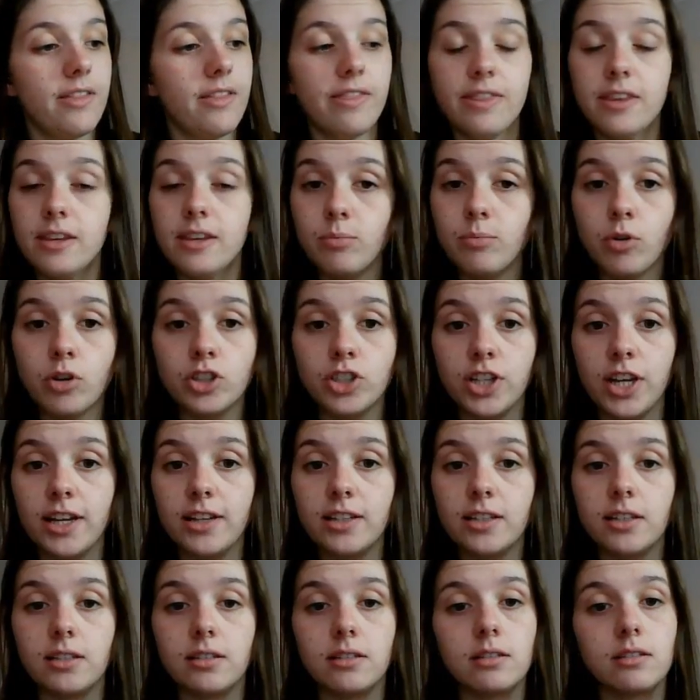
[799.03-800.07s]
this project
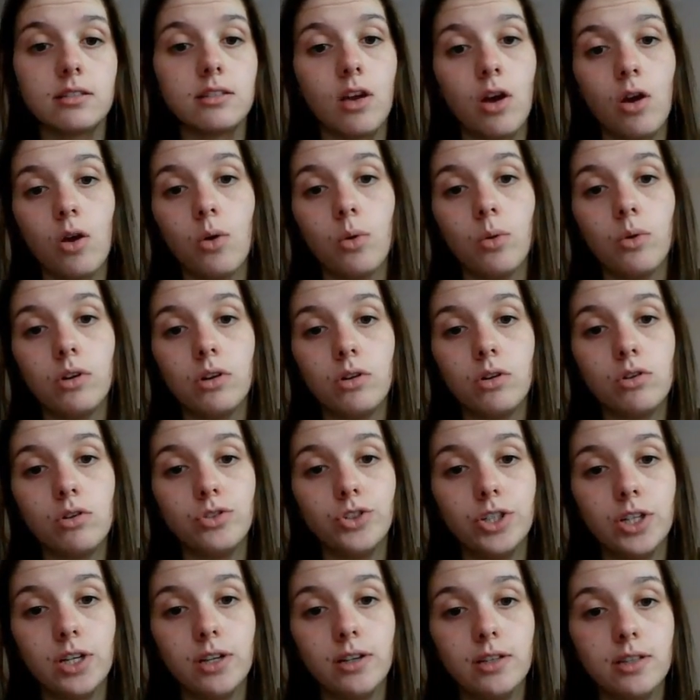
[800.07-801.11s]
is so
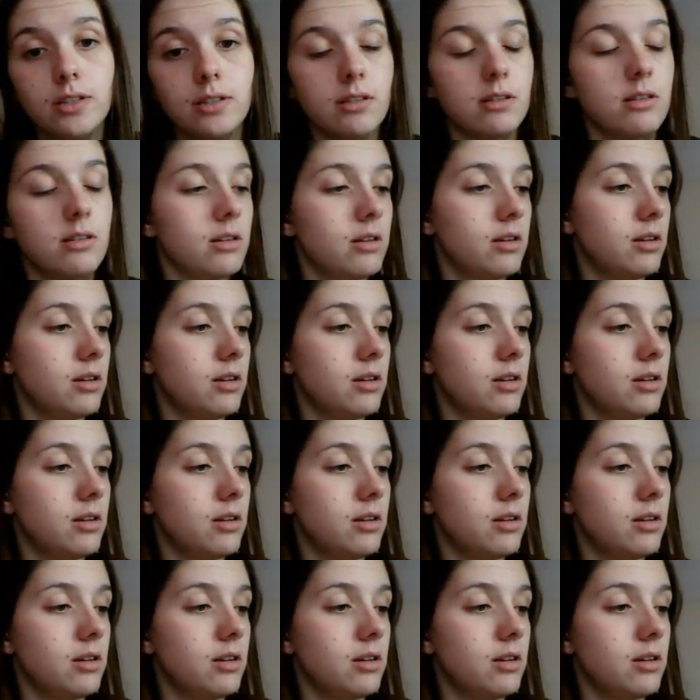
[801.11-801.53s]
gorgeous.